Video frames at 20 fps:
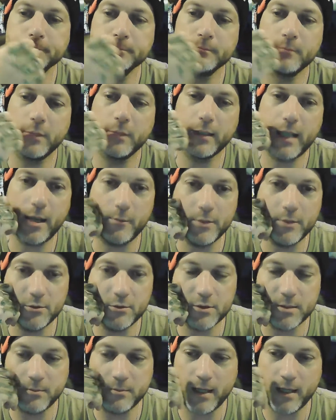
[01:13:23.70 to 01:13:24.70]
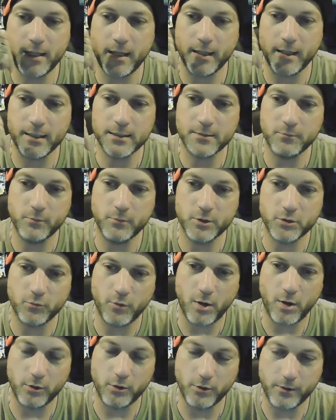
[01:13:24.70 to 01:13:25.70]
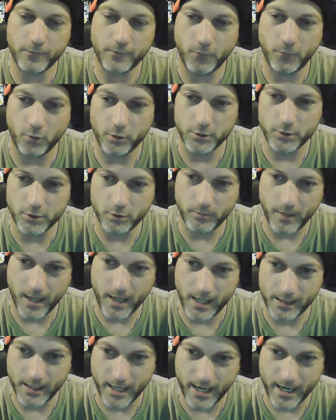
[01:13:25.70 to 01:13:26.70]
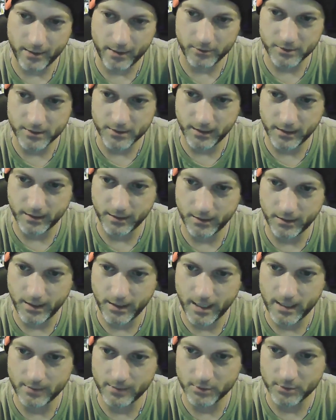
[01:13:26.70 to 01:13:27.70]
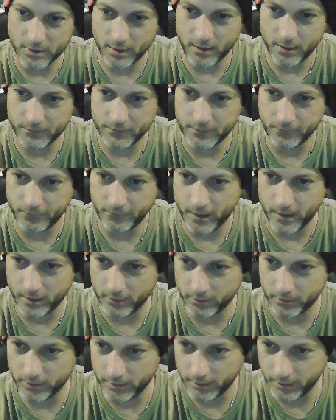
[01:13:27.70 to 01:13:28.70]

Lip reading: But yeah, we do some night hikes, which we're all looking forward to behind the house, and the animals love to follow.